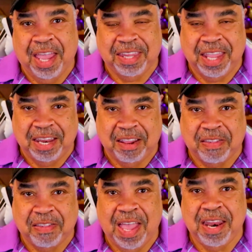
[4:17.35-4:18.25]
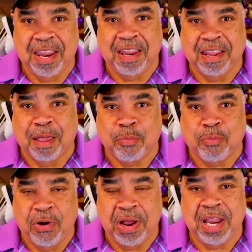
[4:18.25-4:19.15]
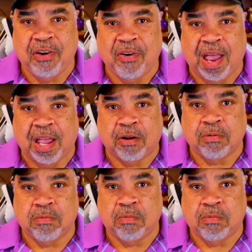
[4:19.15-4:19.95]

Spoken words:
And they decided that Brittney Griner,